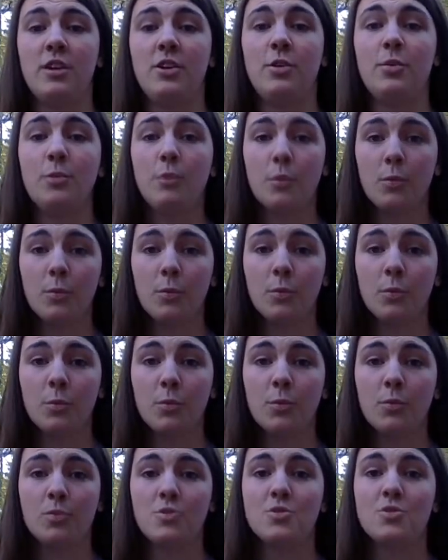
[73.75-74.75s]
you know the
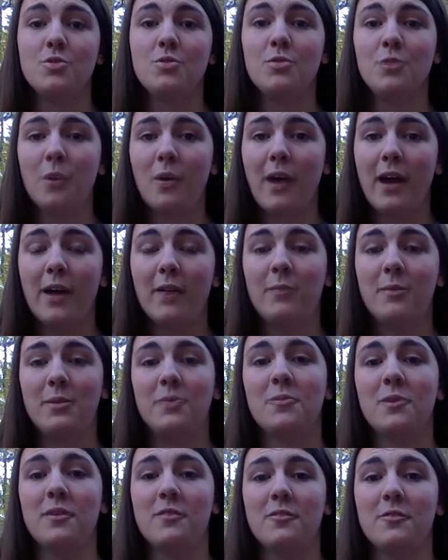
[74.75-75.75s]
rules, you know how to be a
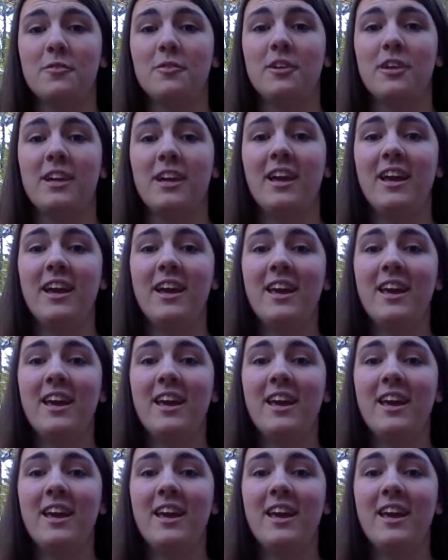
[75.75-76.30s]
referee.